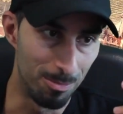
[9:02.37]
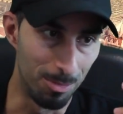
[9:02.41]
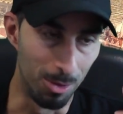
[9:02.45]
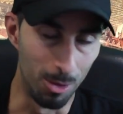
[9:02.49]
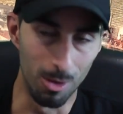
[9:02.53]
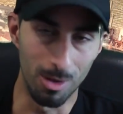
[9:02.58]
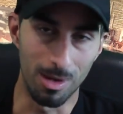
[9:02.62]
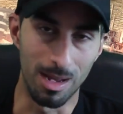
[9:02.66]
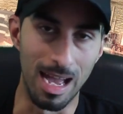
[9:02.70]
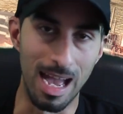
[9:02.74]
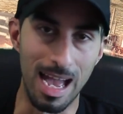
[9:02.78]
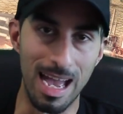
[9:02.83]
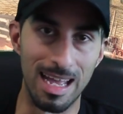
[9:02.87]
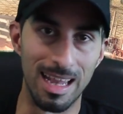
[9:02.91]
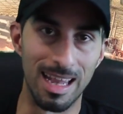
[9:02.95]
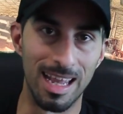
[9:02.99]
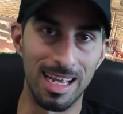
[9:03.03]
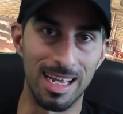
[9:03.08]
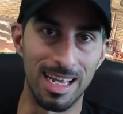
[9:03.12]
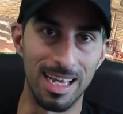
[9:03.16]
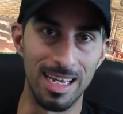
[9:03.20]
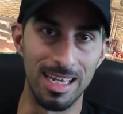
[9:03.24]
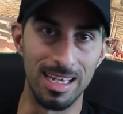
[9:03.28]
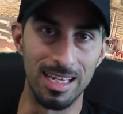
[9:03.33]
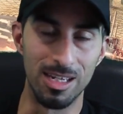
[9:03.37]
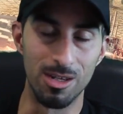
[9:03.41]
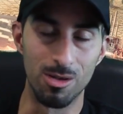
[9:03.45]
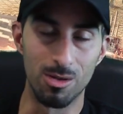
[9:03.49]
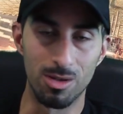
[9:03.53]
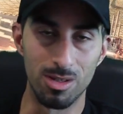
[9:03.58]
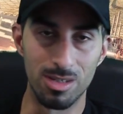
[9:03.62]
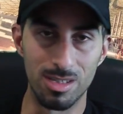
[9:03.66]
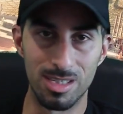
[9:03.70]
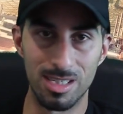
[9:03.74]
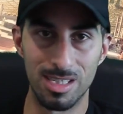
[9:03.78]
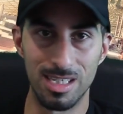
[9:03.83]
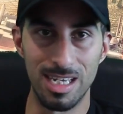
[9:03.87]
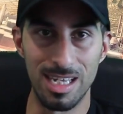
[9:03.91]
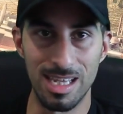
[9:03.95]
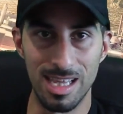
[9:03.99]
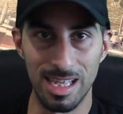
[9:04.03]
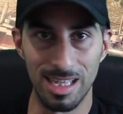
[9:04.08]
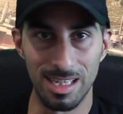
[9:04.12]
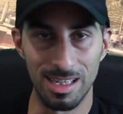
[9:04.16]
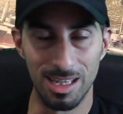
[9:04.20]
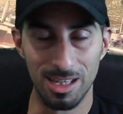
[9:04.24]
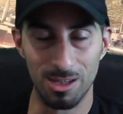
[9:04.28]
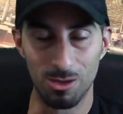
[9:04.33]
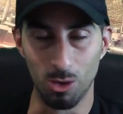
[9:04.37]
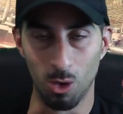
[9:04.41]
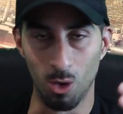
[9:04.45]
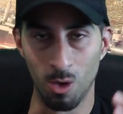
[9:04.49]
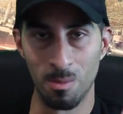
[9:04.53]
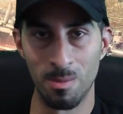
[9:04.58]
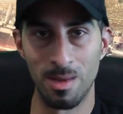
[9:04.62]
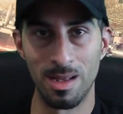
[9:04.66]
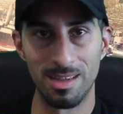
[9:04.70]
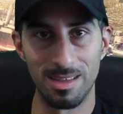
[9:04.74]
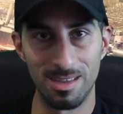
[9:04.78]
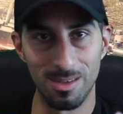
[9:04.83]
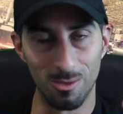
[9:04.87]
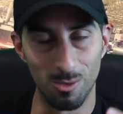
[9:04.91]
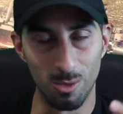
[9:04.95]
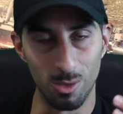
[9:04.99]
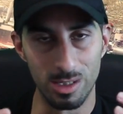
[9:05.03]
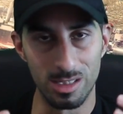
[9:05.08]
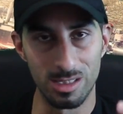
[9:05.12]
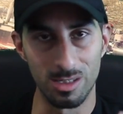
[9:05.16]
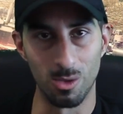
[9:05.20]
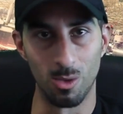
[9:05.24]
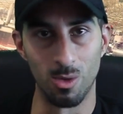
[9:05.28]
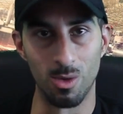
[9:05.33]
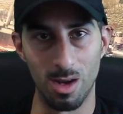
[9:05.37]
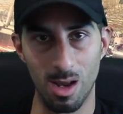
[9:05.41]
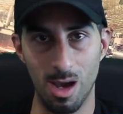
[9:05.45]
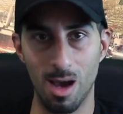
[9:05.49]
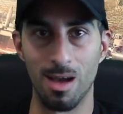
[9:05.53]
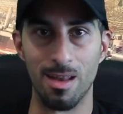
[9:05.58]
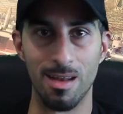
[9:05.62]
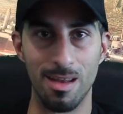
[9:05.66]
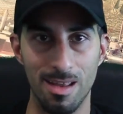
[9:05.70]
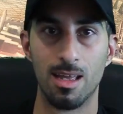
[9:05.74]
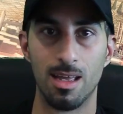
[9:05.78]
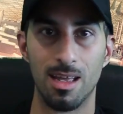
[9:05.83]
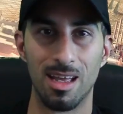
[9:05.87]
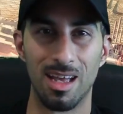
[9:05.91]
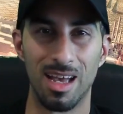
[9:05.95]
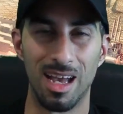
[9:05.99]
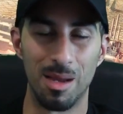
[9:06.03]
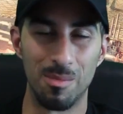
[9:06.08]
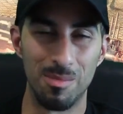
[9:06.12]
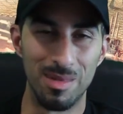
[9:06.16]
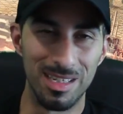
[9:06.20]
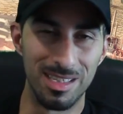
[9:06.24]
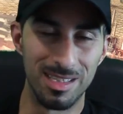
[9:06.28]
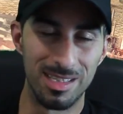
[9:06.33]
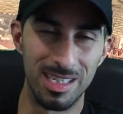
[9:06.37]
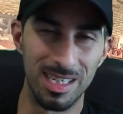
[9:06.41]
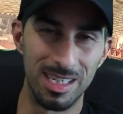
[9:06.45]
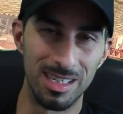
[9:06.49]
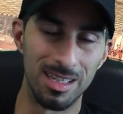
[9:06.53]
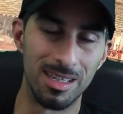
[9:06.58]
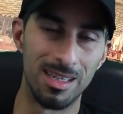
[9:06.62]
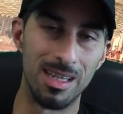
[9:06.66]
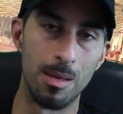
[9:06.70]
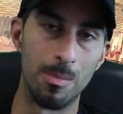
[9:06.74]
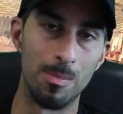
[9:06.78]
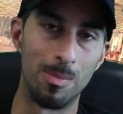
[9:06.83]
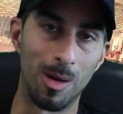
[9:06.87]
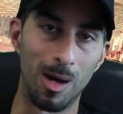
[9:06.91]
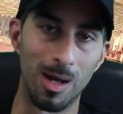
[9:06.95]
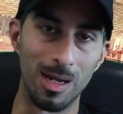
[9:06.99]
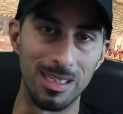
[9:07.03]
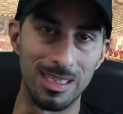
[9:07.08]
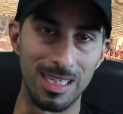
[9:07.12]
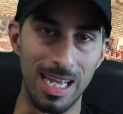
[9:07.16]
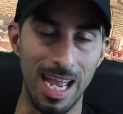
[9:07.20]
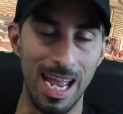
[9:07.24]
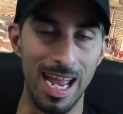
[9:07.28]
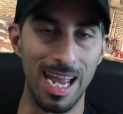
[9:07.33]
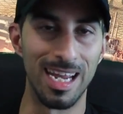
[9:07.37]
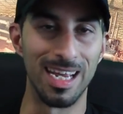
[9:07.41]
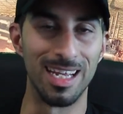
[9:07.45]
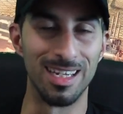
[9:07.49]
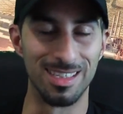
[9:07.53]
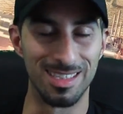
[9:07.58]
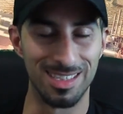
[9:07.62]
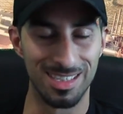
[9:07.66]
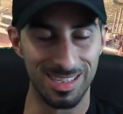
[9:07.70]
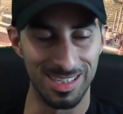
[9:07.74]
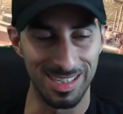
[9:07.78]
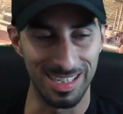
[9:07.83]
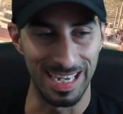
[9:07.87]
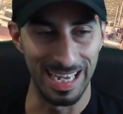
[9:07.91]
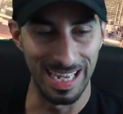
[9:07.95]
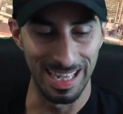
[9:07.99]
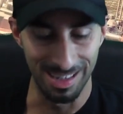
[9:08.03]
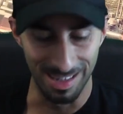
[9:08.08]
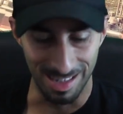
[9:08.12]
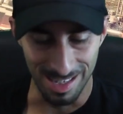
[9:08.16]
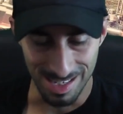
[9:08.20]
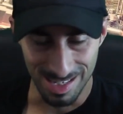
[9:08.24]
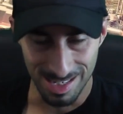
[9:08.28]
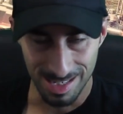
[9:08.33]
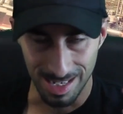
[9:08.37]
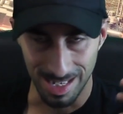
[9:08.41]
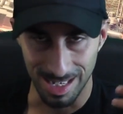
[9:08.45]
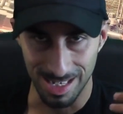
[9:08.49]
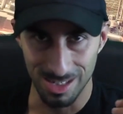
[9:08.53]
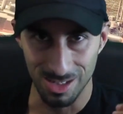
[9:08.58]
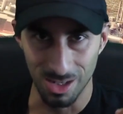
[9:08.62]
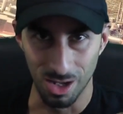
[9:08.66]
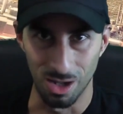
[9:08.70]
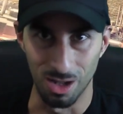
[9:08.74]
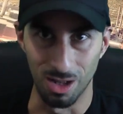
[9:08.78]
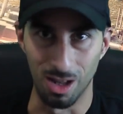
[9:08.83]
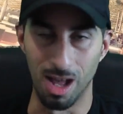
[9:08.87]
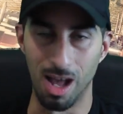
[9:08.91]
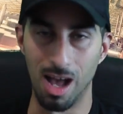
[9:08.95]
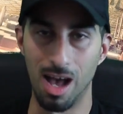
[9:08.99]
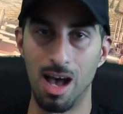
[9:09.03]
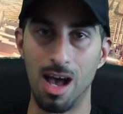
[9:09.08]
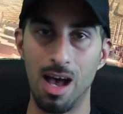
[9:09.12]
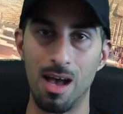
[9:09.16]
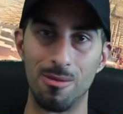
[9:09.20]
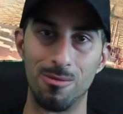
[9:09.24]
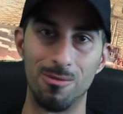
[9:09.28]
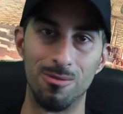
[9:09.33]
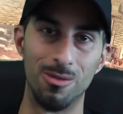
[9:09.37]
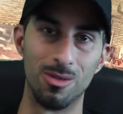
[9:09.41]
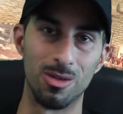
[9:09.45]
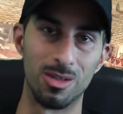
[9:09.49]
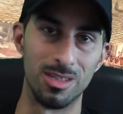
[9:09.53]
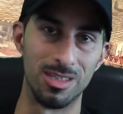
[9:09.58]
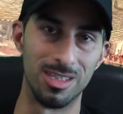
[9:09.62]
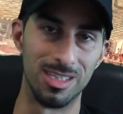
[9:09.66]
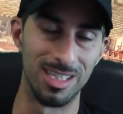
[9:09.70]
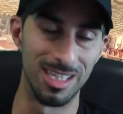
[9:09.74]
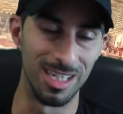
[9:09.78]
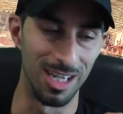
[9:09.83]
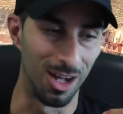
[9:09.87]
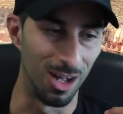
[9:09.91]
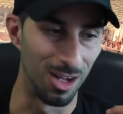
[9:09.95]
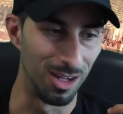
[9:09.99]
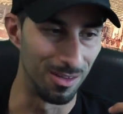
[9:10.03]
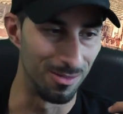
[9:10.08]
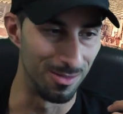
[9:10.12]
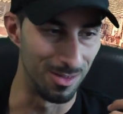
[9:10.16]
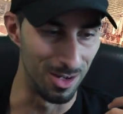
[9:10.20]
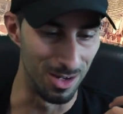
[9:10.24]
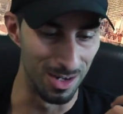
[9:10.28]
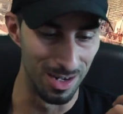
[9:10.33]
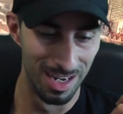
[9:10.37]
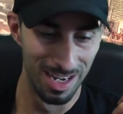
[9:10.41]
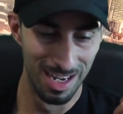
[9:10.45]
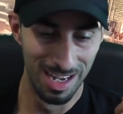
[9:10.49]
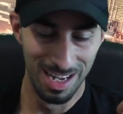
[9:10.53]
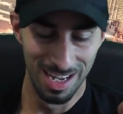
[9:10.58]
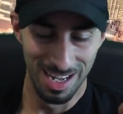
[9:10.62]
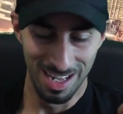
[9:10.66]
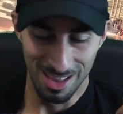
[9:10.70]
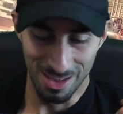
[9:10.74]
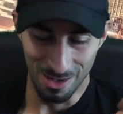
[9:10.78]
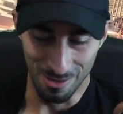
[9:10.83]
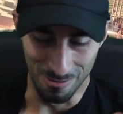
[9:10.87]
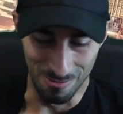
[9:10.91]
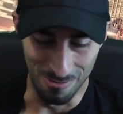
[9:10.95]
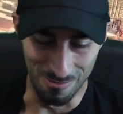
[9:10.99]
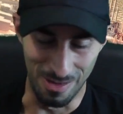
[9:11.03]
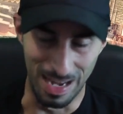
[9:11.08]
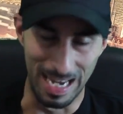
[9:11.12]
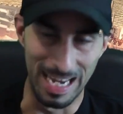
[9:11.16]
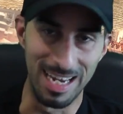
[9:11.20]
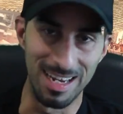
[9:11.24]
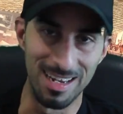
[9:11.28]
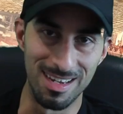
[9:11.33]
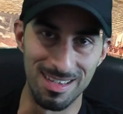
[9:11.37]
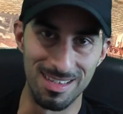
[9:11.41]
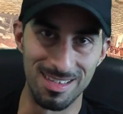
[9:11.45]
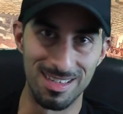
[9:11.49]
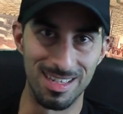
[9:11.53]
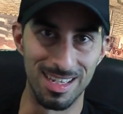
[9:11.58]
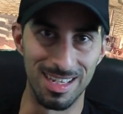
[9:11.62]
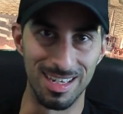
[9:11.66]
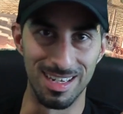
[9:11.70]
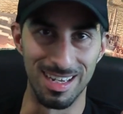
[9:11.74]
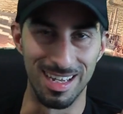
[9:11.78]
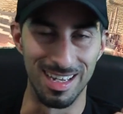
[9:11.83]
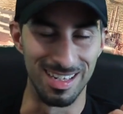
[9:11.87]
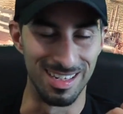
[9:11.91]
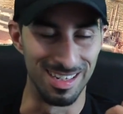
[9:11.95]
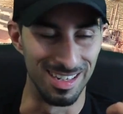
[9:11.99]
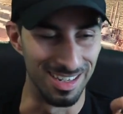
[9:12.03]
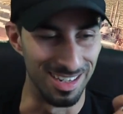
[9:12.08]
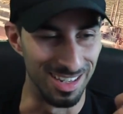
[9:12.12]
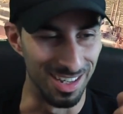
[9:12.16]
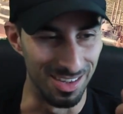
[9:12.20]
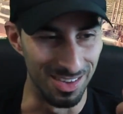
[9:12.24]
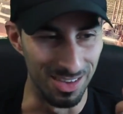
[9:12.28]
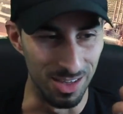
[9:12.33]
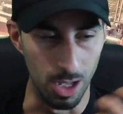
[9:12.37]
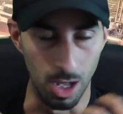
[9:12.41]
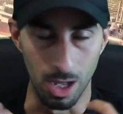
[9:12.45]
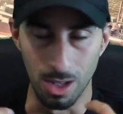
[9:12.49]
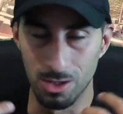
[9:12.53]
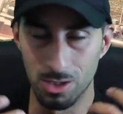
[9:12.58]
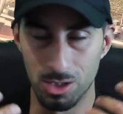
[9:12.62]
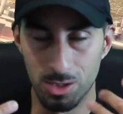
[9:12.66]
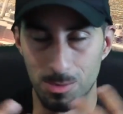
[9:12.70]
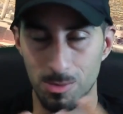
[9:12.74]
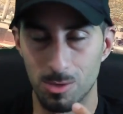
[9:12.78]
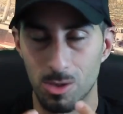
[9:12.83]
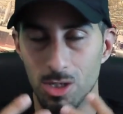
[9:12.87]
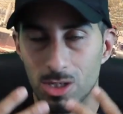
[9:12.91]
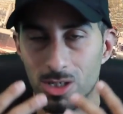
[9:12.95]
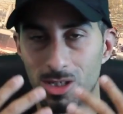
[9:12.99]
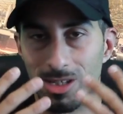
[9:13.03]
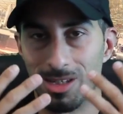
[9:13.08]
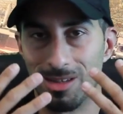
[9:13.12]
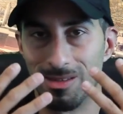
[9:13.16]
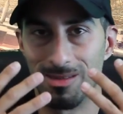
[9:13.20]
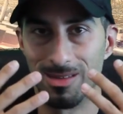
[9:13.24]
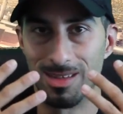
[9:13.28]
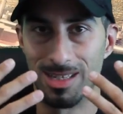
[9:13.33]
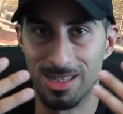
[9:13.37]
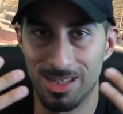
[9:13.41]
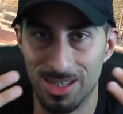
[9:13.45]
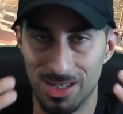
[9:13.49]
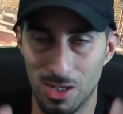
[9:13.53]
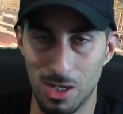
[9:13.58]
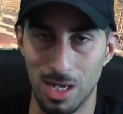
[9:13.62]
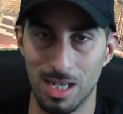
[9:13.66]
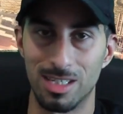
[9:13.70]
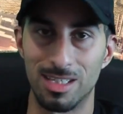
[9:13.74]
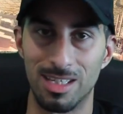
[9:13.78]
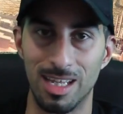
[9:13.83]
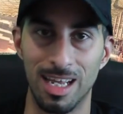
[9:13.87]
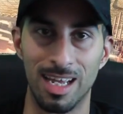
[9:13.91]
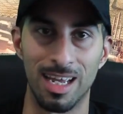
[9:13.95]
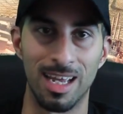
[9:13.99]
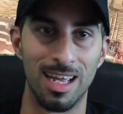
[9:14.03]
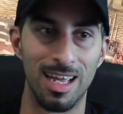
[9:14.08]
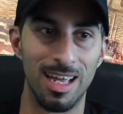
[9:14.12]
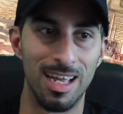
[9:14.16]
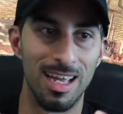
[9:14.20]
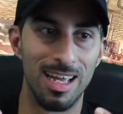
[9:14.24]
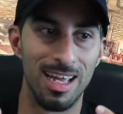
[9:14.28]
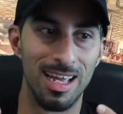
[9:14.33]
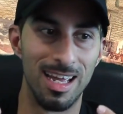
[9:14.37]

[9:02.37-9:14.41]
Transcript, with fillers: poor guy, like it, you can see the, the torment of what's going on. I mean, seeing the dead bodies hanging, skin, the skin is all off. You can see all of their, their veins and, and uh, the, uh, just disgusting.